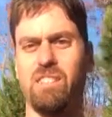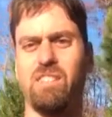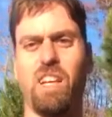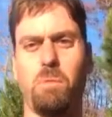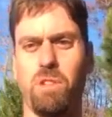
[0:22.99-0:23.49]
That
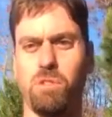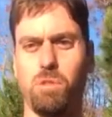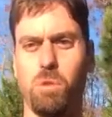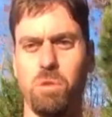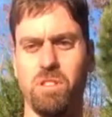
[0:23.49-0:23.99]
is not what this
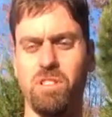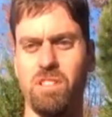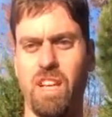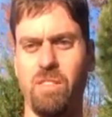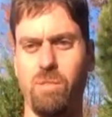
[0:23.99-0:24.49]
tool was
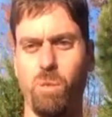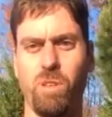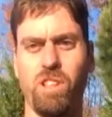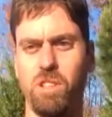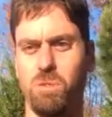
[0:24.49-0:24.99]
designed
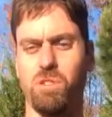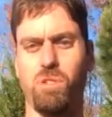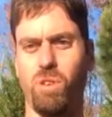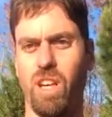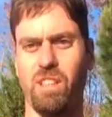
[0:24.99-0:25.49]
for, and used
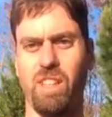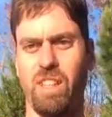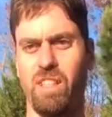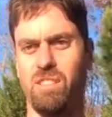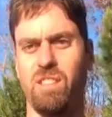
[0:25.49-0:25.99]

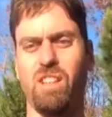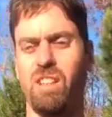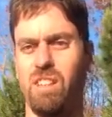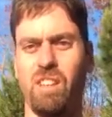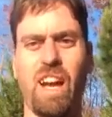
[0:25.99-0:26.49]
correctly, that is
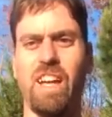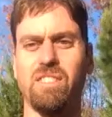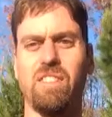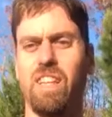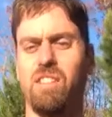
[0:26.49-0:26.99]
the
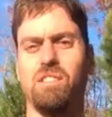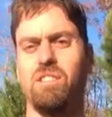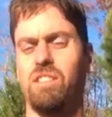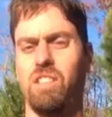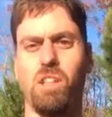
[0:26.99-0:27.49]
last thing
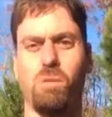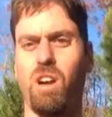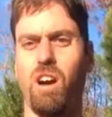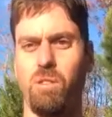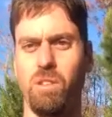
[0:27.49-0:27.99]
this
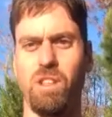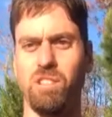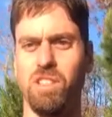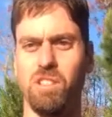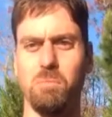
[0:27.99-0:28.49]
collar
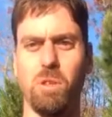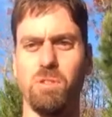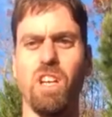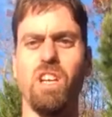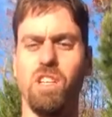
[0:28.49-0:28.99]
does. It is the
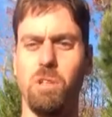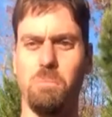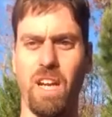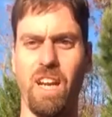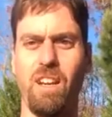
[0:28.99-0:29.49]
most
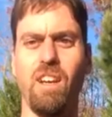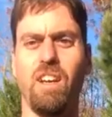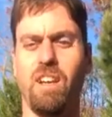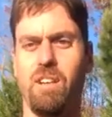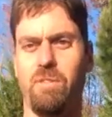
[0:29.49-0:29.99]
humane
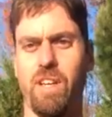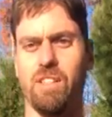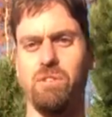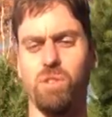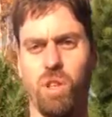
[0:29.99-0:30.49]
and
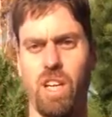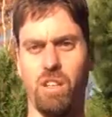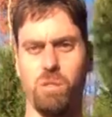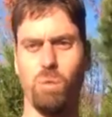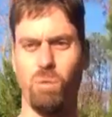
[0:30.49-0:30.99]
effective
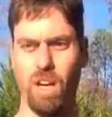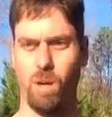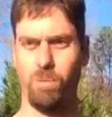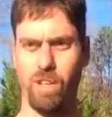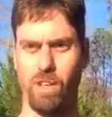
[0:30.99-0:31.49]
training tool
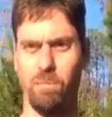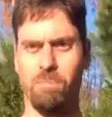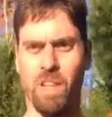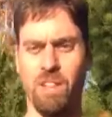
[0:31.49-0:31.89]
out there.